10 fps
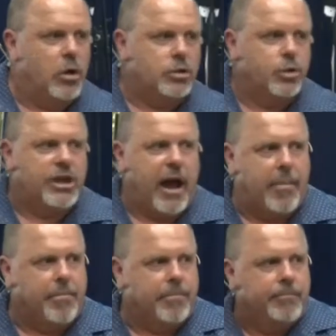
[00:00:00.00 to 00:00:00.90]
thoughts would
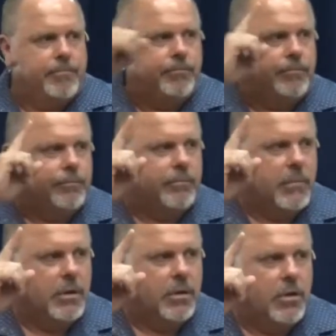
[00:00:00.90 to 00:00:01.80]
come.
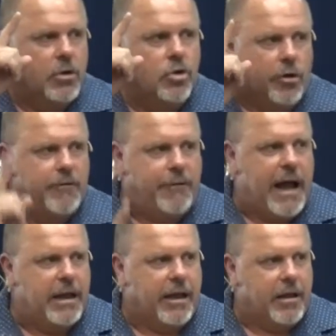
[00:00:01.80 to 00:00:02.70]
You're a
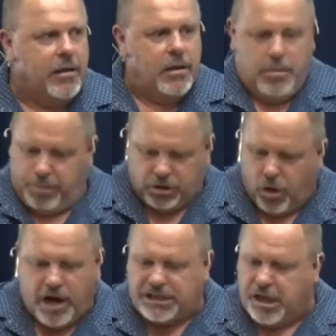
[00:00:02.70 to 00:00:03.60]
failure. But
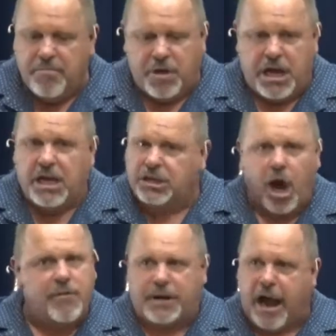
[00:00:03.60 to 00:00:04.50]
Christ in me has
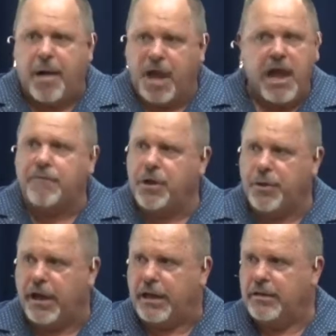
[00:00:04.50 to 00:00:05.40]
overcome
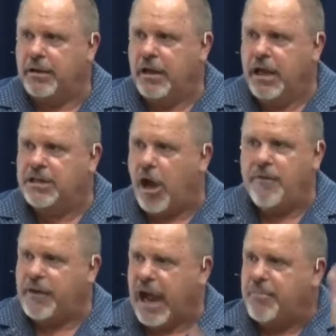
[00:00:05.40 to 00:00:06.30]
everything. He's
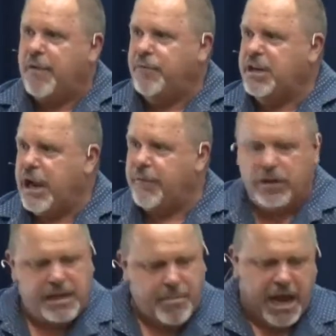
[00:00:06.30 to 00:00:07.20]
overcome every
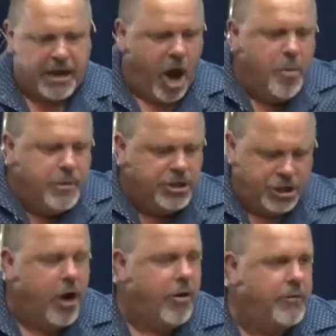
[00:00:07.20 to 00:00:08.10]
devil. He made an open
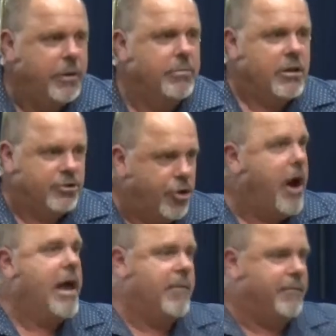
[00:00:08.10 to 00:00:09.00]
show of them,
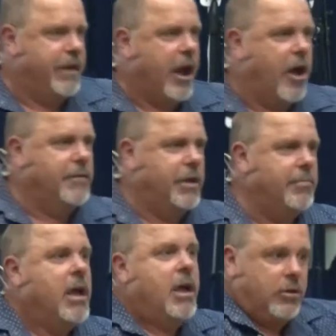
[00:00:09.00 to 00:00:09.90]
triumphing over
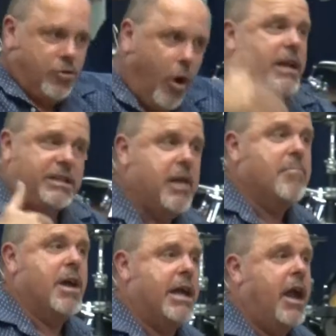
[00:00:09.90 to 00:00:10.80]
them. Christ
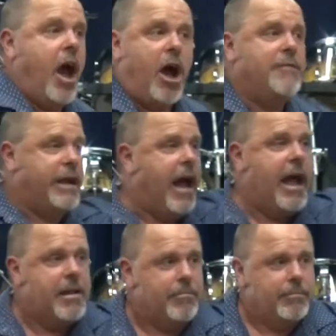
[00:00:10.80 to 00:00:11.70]
in me
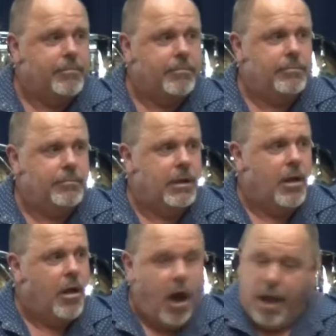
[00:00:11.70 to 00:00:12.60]
overcame.
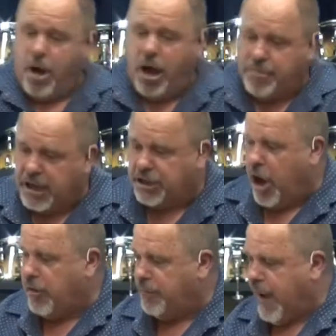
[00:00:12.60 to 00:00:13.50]
I might be a
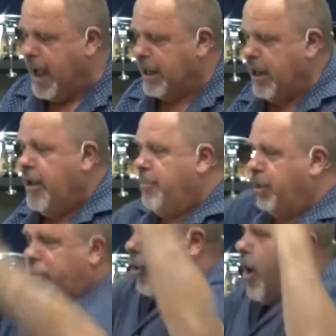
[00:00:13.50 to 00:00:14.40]
total failure,
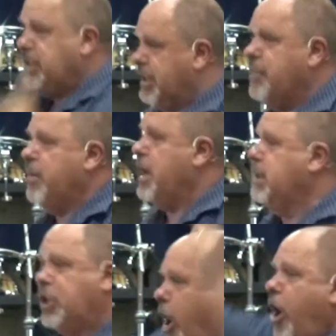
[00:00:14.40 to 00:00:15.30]
but the Christ in me is a